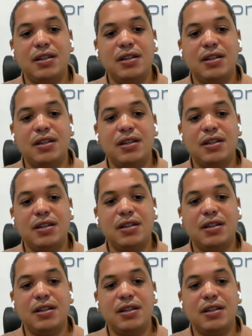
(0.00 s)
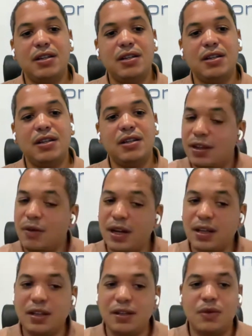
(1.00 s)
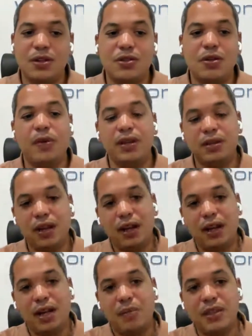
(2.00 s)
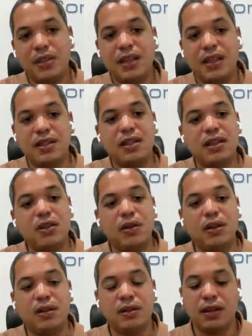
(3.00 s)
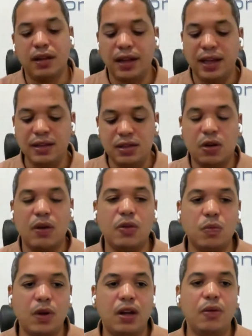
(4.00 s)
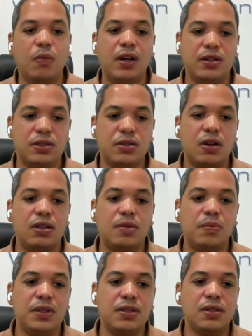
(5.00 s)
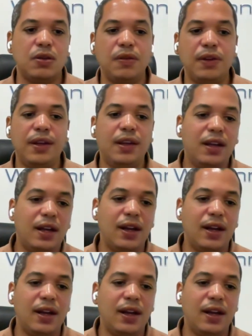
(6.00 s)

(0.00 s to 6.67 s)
A small restaurant, obviously not directly a restaurant, but companies like this that don't integrate well in what a startup is. So